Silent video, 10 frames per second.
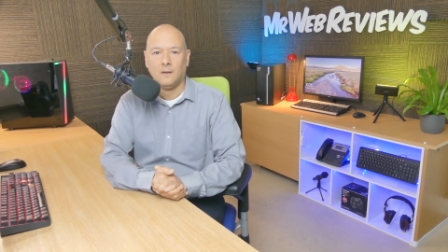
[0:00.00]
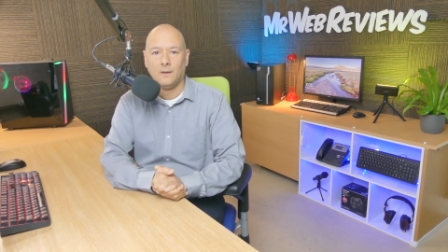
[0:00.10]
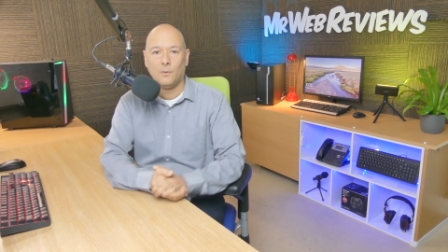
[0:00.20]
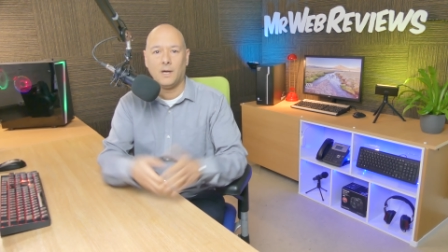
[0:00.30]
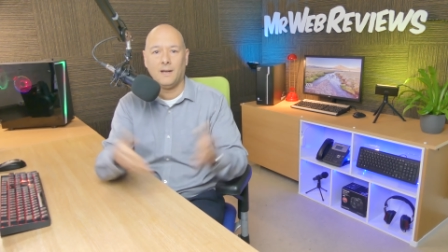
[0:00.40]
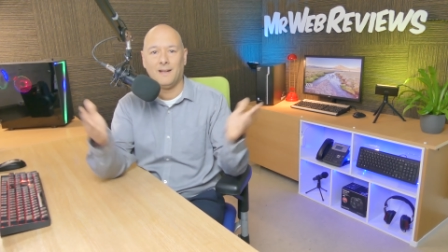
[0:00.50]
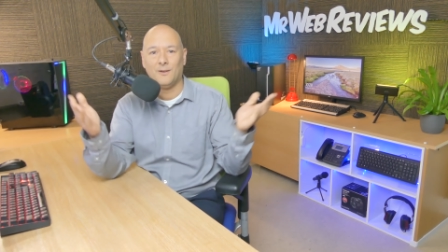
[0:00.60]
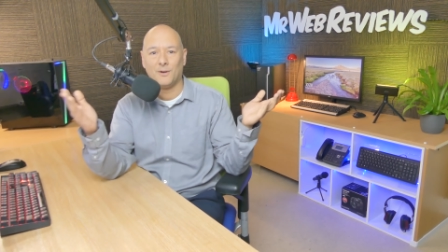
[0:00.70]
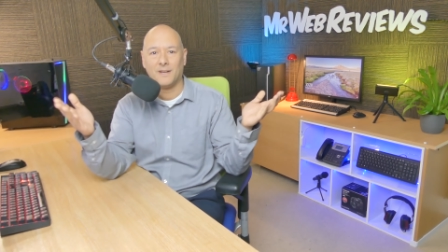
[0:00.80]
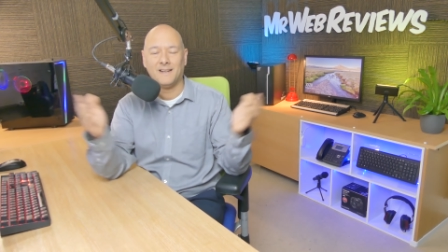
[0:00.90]
Well,
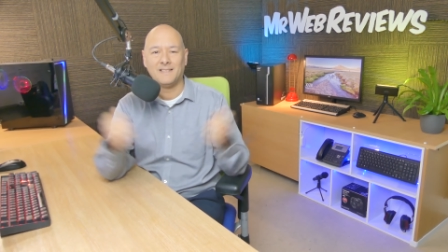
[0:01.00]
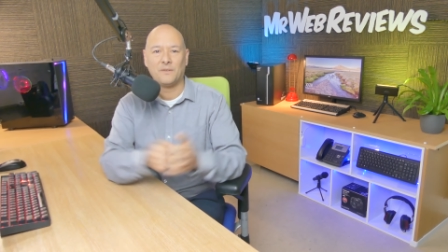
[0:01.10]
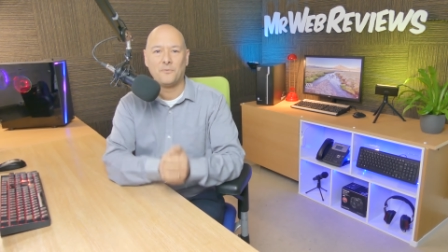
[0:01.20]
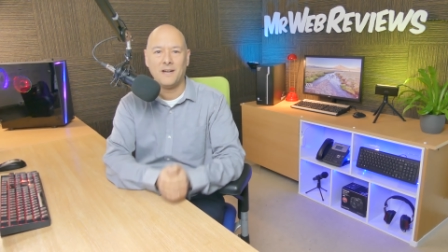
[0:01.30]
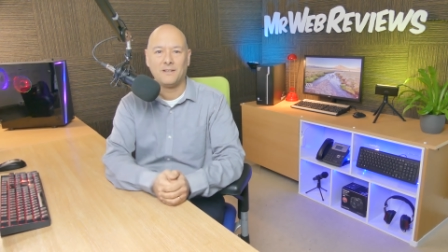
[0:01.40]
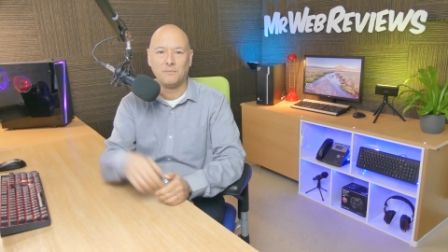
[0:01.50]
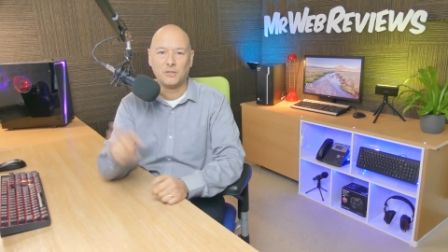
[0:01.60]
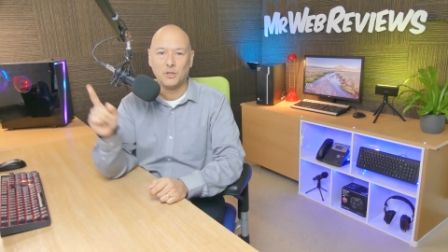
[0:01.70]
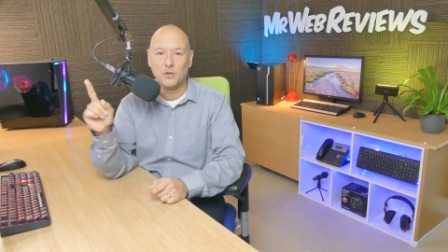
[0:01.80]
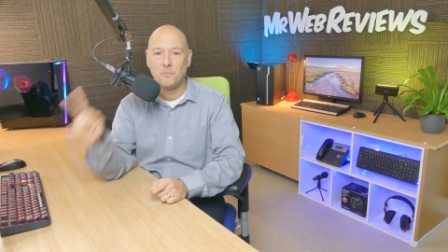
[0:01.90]
hello guys and welcome
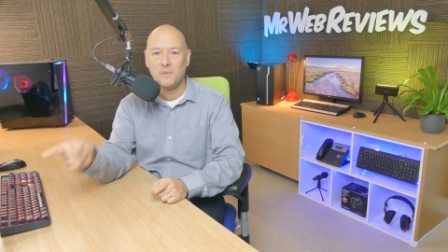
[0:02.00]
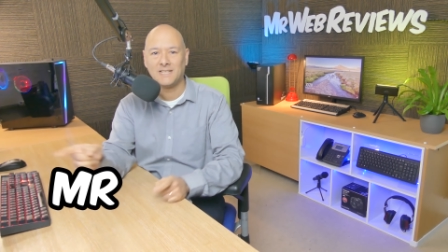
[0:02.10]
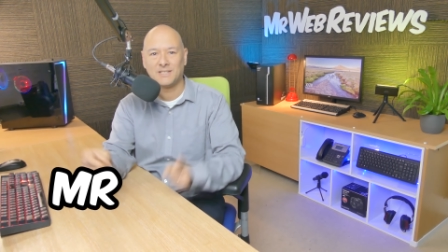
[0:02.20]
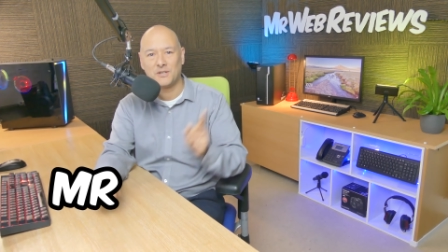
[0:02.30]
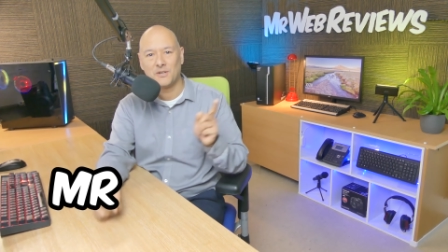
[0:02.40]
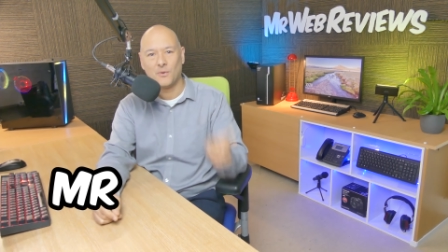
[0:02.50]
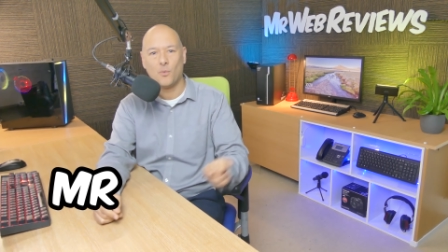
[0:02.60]
to Mr.